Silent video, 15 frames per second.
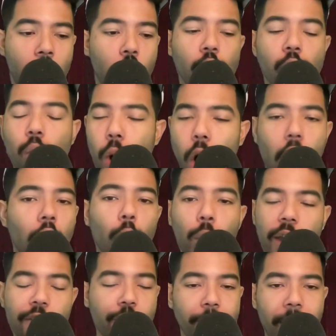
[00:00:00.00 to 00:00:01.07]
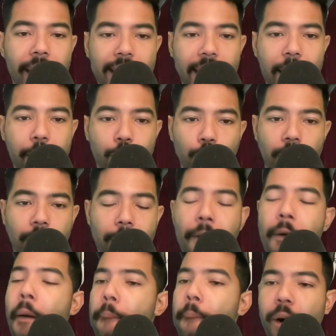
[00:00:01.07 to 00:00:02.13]
You walk away from that game three,
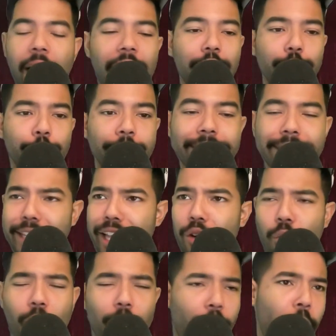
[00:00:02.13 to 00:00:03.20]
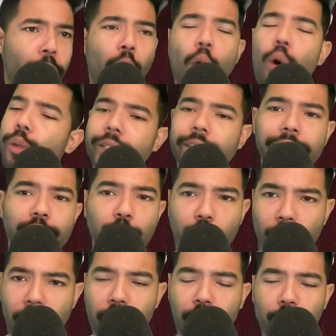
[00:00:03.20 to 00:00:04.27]
Padres set what the postseason
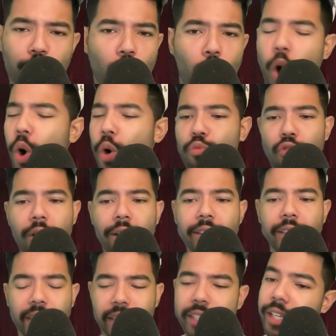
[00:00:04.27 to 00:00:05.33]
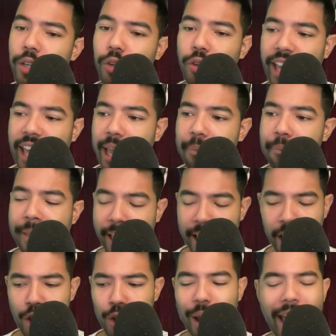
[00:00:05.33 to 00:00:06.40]
record for home runs in a single game.
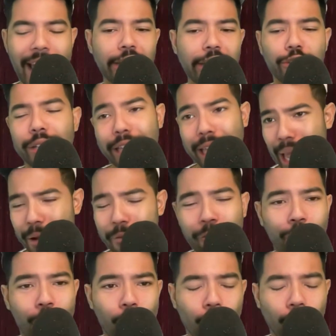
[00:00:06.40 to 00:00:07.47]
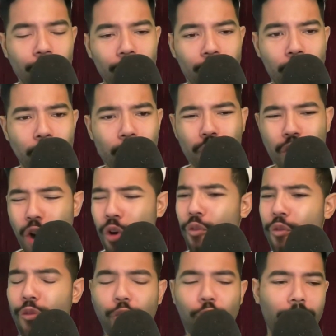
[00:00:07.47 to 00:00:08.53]
You enter game four, no
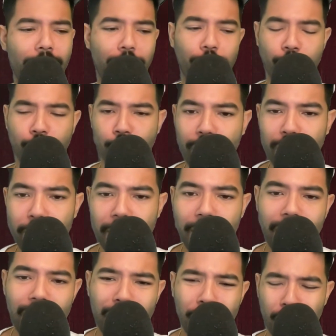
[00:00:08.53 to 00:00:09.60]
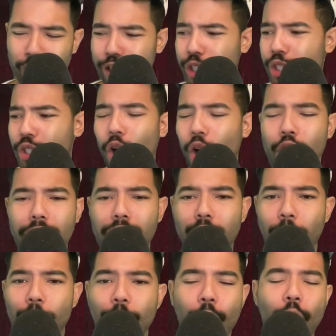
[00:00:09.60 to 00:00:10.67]
Freddie Freeman. They're starting a
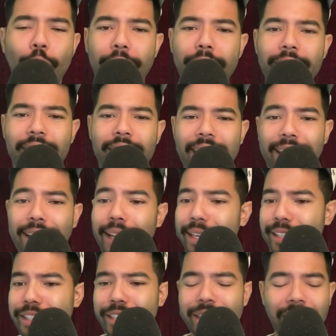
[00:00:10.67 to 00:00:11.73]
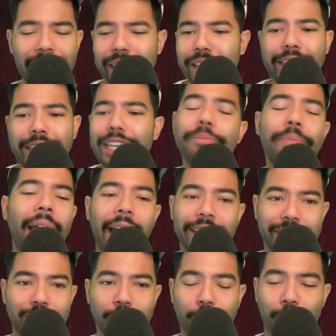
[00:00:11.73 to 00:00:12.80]
bullpen day. Like it's like the D-backs
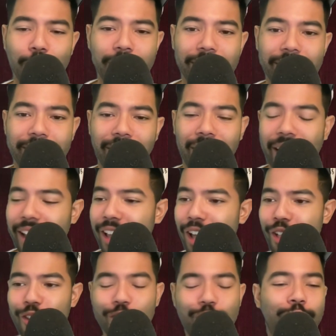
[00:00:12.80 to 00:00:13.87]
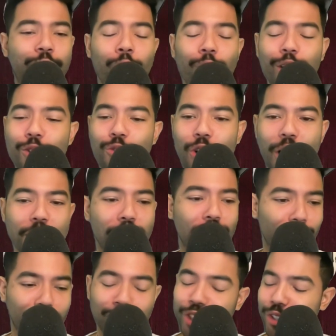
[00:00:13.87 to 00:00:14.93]
in the postseason. Like they're starting Ryan
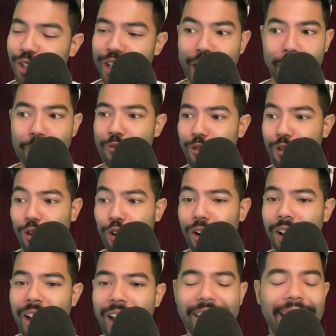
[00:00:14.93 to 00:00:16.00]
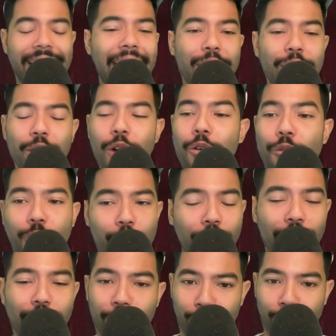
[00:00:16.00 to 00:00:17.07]
Brazier in game four. They got no
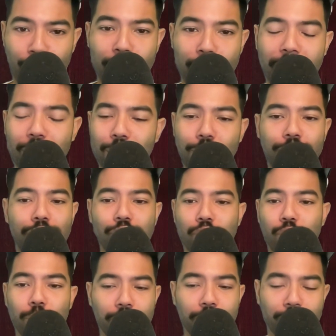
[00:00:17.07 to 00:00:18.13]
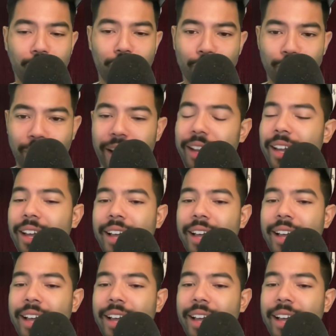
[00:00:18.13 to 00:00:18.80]
Freddie Freeman, who's a superstar, right?